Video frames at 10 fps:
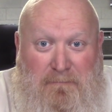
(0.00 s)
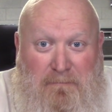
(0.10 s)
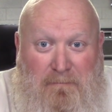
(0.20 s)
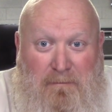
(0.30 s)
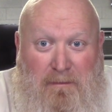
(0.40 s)

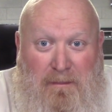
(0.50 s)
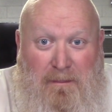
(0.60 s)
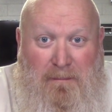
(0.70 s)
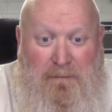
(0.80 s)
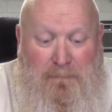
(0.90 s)

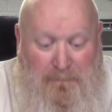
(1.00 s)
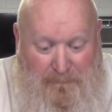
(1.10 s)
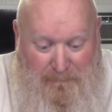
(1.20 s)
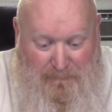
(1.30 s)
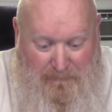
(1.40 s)

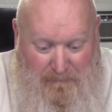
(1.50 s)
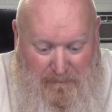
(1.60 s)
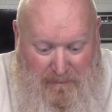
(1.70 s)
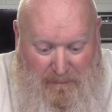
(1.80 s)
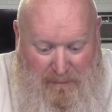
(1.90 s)

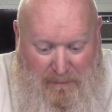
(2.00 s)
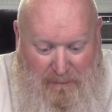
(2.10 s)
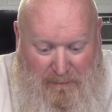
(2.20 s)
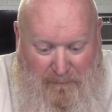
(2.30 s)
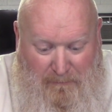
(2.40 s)

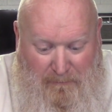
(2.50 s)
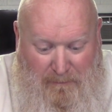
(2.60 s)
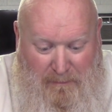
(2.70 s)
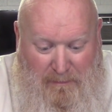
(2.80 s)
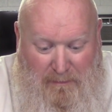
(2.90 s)
(no one is talking)